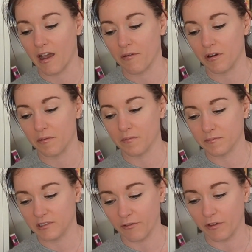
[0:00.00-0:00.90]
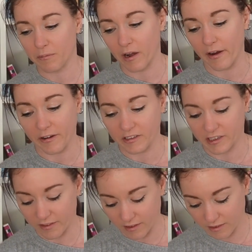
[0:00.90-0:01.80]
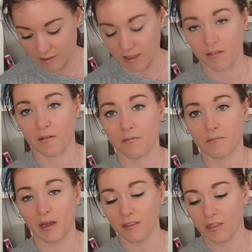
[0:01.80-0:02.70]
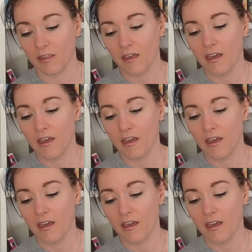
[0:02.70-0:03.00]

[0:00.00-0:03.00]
I want to definitely prioritize it this month,